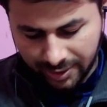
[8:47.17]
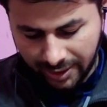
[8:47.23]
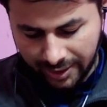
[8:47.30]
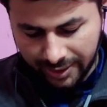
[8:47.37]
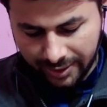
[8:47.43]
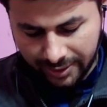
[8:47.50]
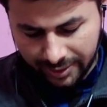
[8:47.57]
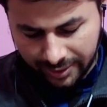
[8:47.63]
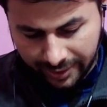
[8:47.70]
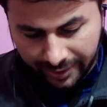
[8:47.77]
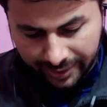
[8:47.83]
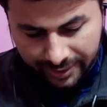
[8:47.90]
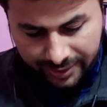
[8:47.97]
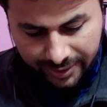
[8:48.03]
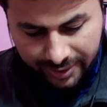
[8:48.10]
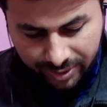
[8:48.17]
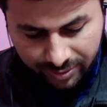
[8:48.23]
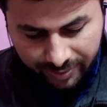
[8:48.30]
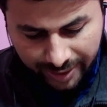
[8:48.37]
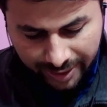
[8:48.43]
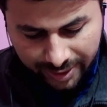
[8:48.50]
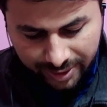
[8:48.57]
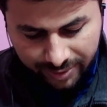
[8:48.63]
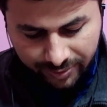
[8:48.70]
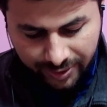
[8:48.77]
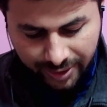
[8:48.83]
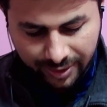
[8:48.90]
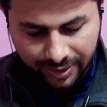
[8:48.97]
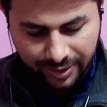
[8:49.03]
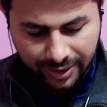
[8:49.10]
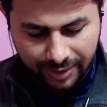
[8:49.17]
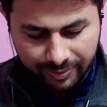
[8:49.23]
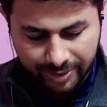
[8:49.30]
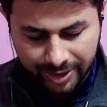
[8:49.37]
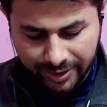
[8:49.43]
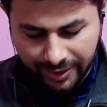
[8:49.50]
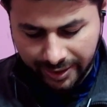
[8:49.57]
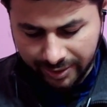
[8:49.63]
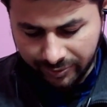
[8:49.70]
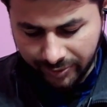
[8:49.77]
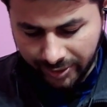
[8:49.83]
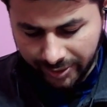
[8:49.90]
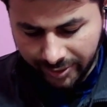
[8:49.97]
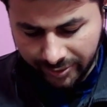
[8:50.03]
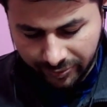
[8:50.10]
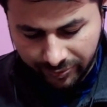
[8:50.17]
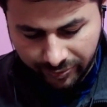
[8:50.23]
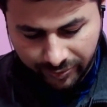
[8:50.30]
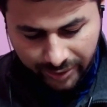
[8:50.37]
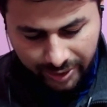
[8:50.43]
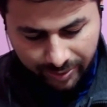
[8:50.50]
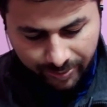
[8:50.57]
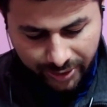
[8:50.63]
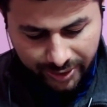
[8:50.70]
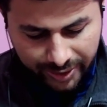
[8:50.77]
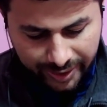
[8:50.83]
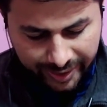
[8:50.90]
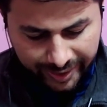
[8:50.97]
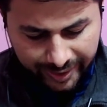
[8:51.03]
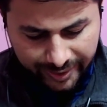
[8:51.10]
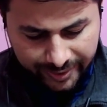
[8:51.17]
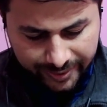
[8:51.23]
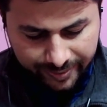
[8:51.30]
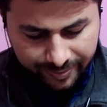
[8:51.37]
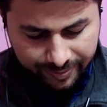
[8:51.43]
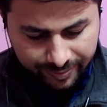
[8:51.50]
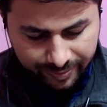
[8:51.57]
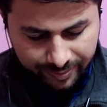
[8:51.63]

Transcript: and x raised to minus 1 can be written as what? 1 upon x